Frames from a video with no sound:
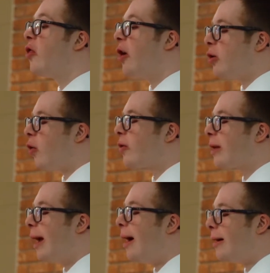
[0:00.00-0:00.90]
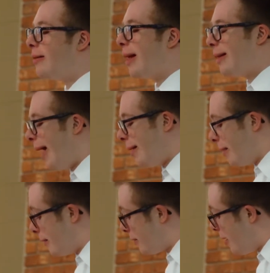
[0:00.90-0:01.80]
the North
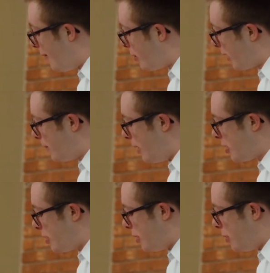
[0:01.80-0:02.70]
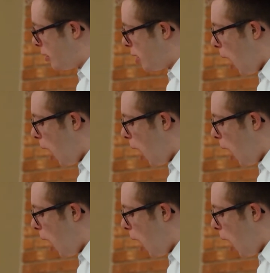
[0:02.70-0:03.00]
Carolina's Governor's Mission